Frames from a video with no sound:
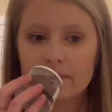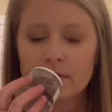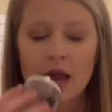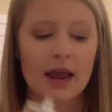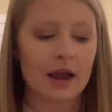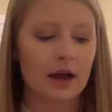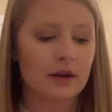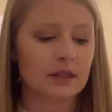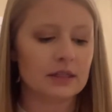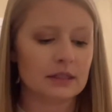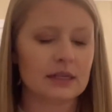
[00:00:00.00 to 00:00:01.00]
And
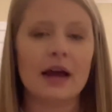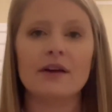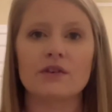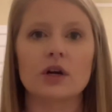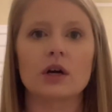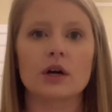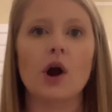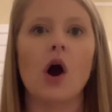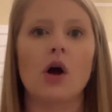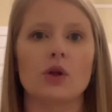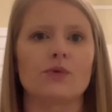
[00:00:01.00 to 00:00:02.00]
this is kind of a good
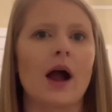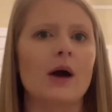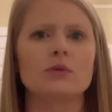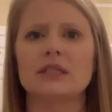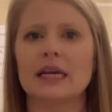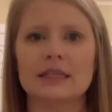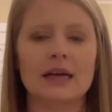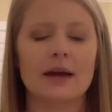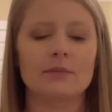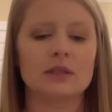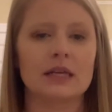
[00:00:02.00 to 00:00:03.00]
all-around
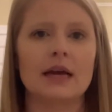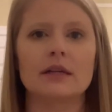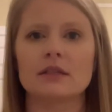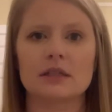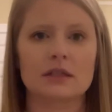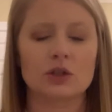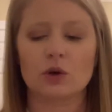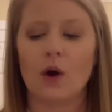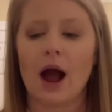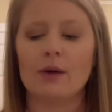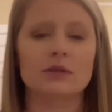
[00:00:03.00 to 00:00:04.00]
daytime scent, so
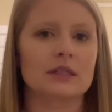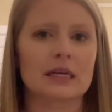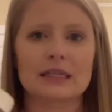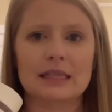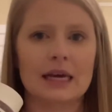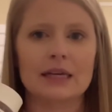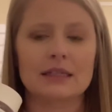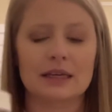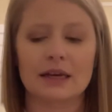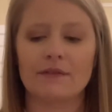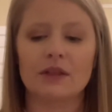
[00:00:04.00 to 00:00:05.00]
I was excited to
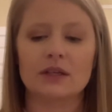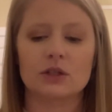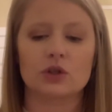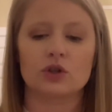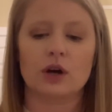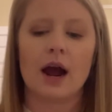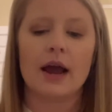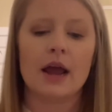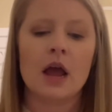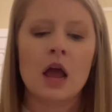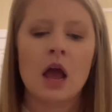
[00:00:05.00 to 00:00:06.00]
give this a try.
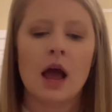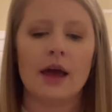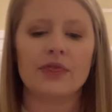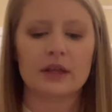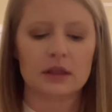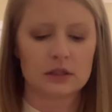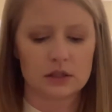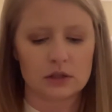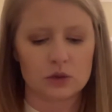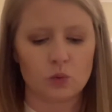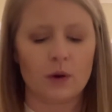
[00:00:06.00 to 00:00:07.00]
I think this
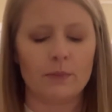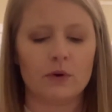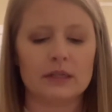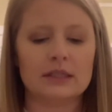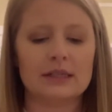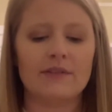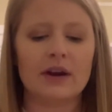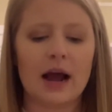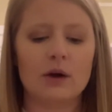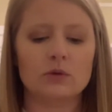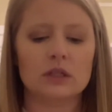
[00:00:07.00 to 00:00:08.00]
is 1.7
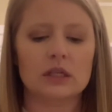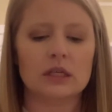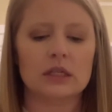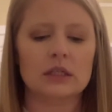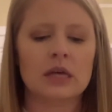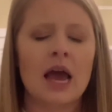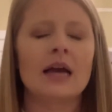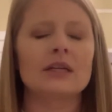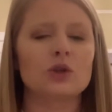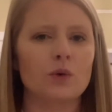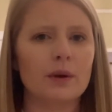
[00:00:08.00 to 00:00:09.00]
ounces.
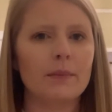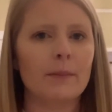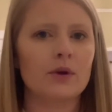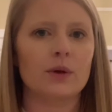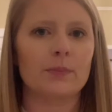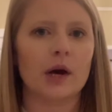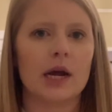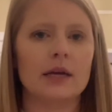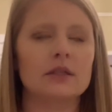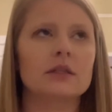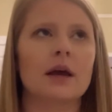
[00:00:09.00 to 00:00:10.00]
Don't remember the
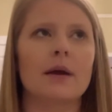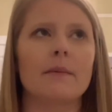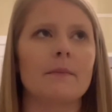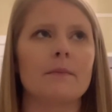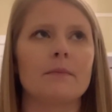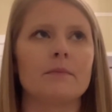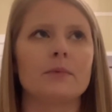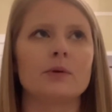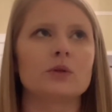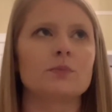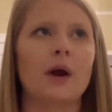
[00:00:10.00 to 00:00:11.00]
price. It
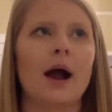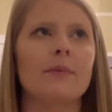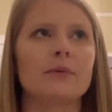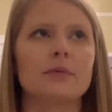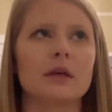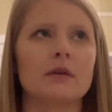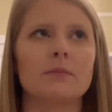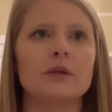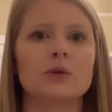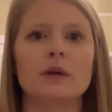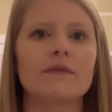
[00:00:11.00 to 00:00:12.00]
was probably
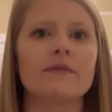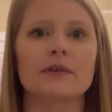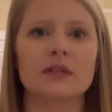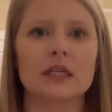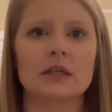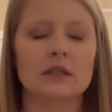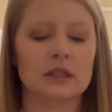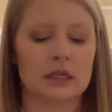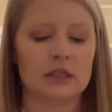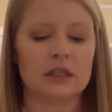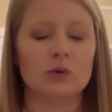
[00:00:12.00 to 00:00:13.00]
between 50 and
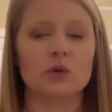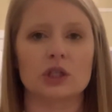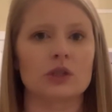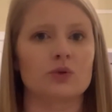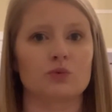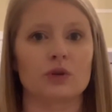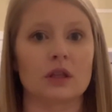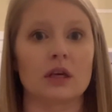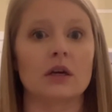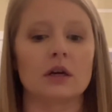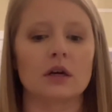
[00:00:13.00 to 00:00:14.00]
60, which is
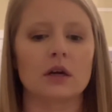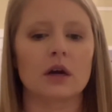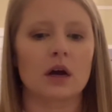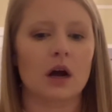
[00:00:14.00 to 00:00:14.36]
really good